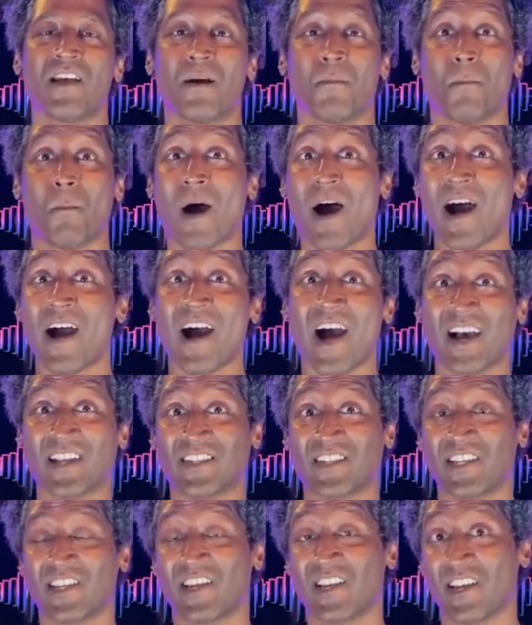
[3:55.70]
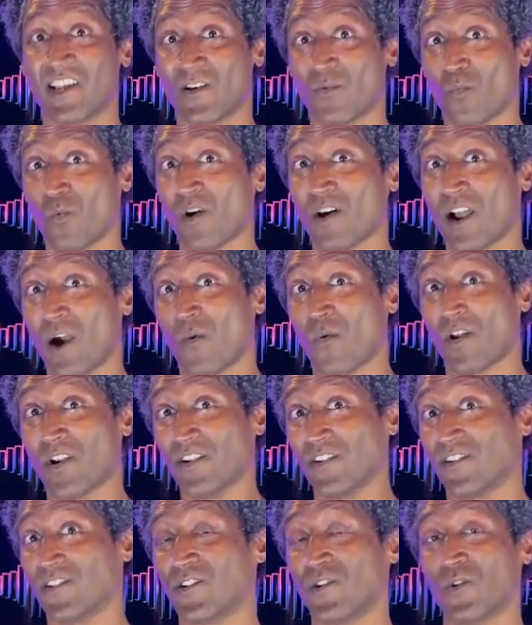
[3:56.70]
my idea and what I want to
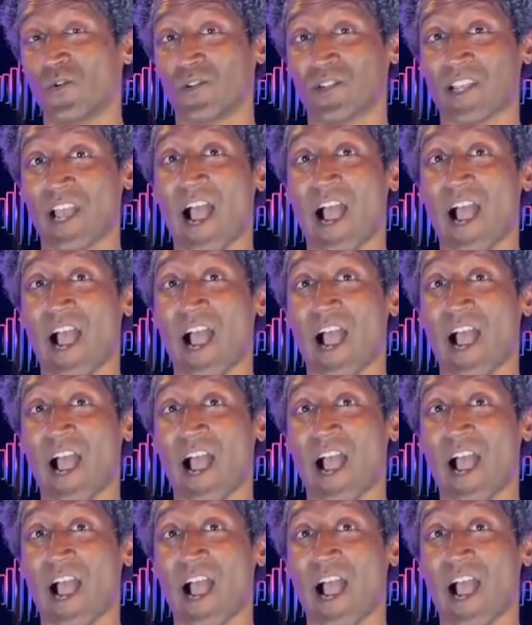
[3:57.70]
do is